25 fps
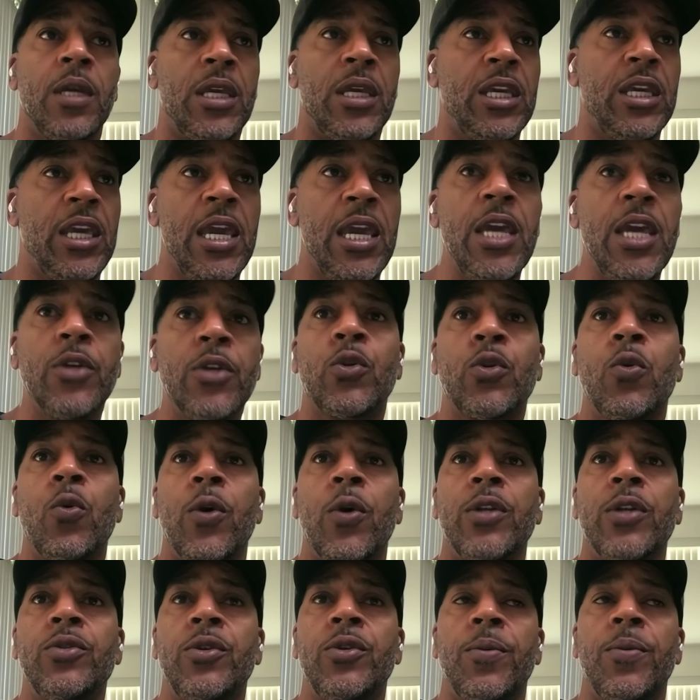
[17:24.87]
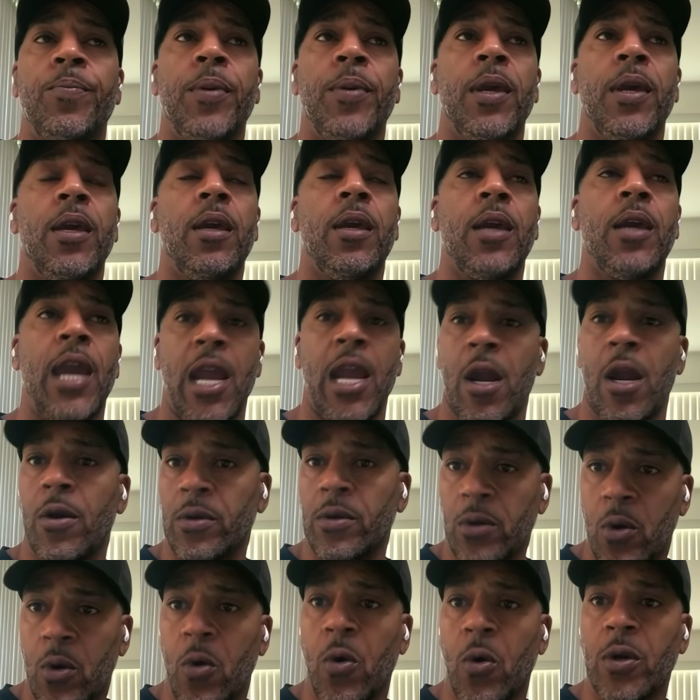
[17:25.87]
The key is going to be
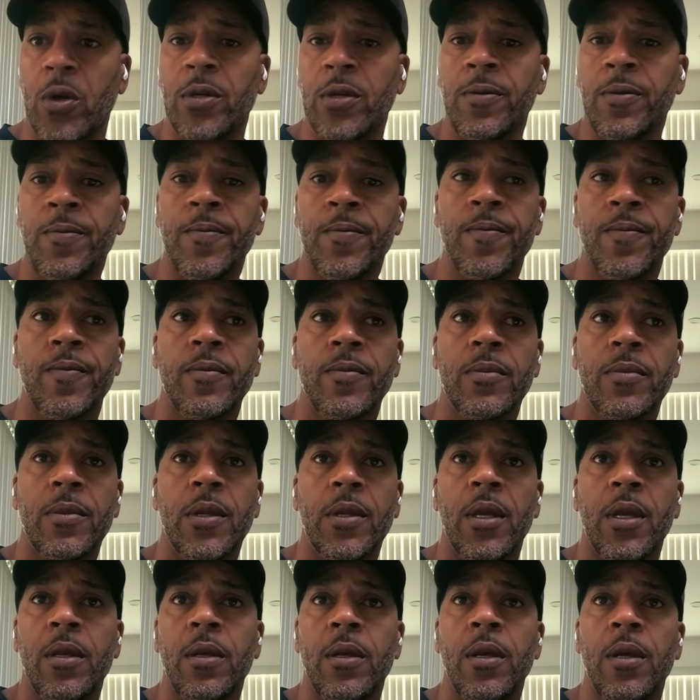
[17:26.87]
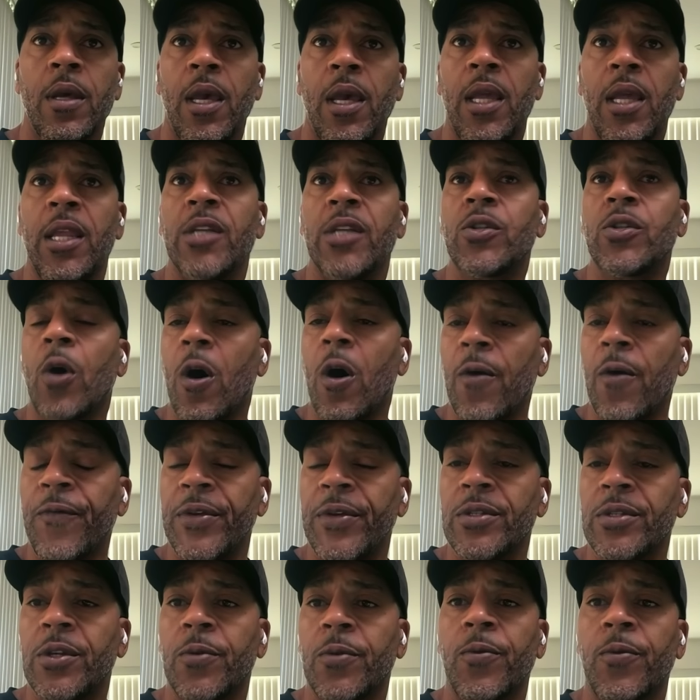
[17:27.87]
Aaron Gordon, and his
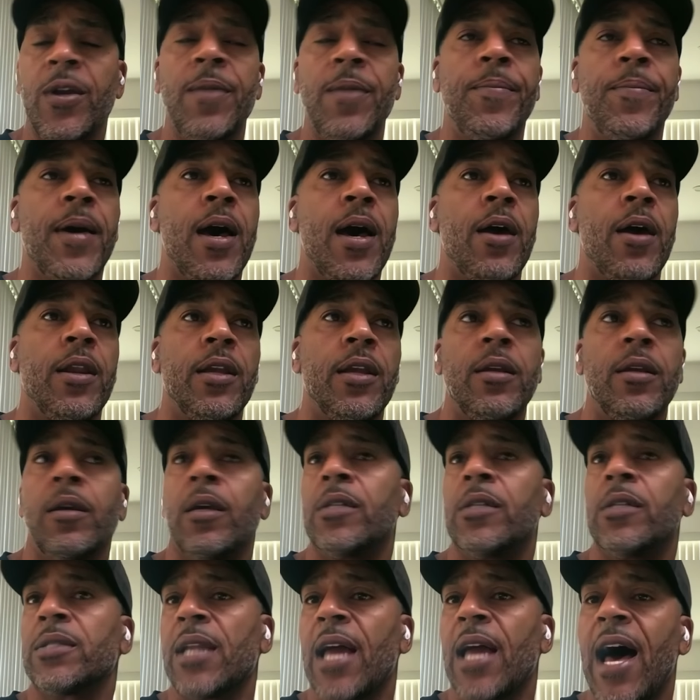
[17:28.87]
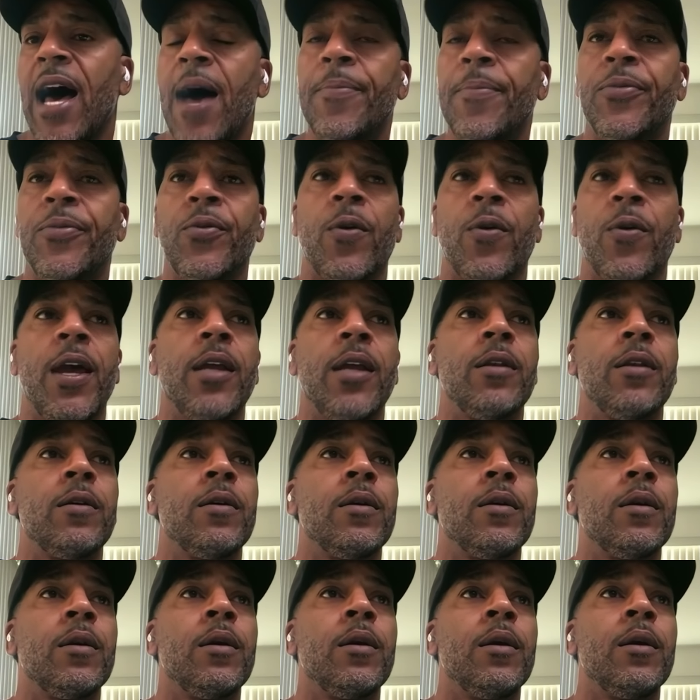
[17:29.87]
offensive rebounding, his lob threat,
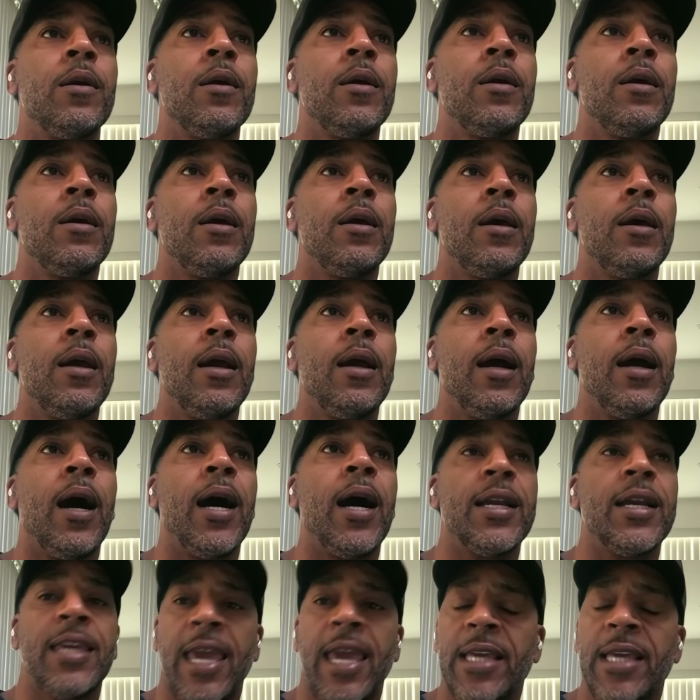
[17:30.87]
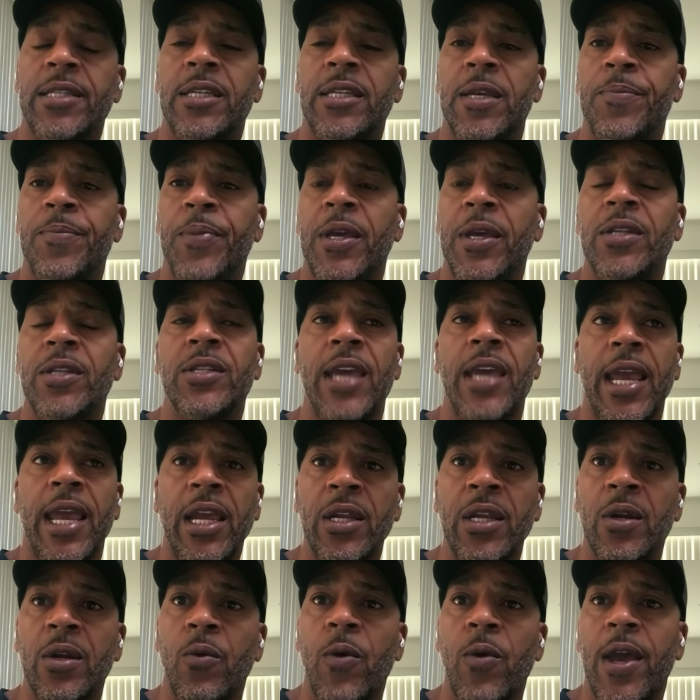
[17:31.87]
KCP
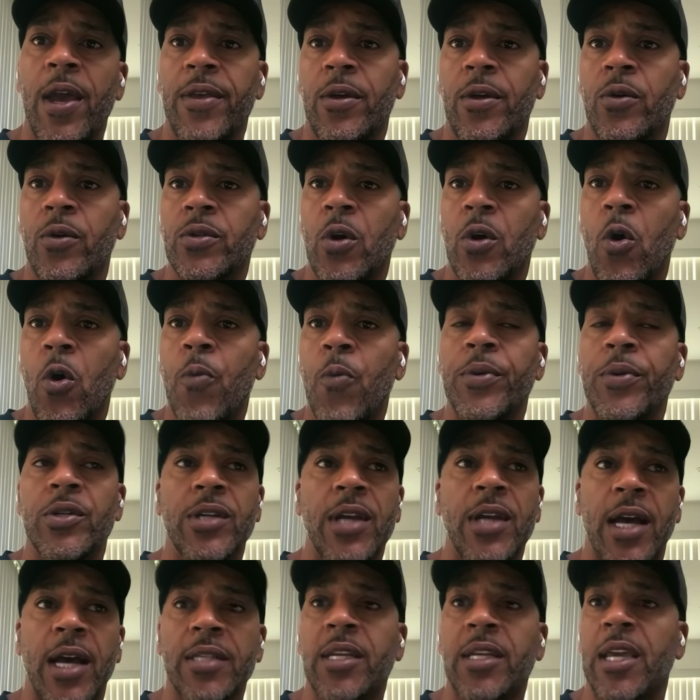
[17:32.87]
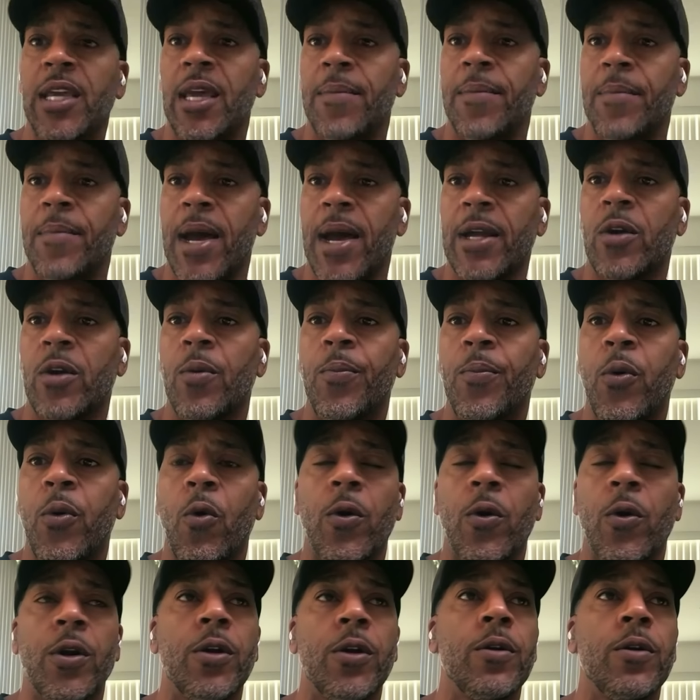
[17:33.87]
taking away those open shots, he and Michael
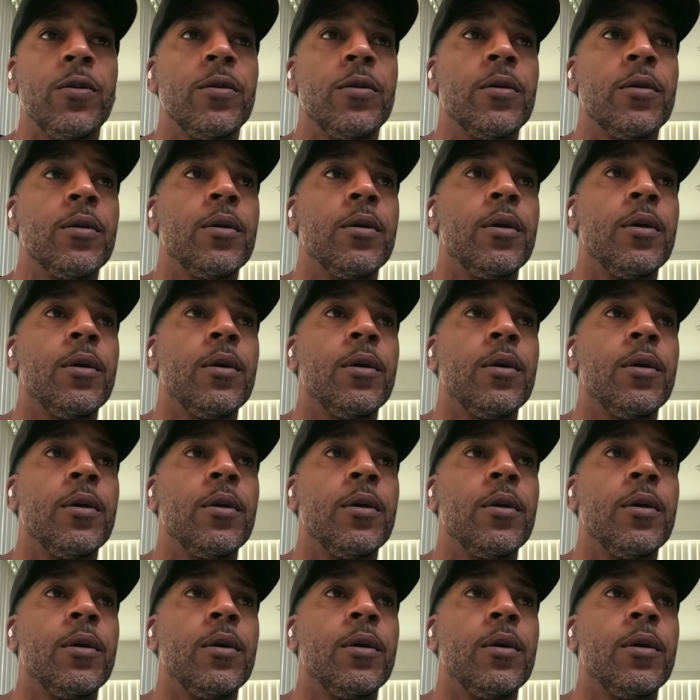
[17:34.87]
Porter,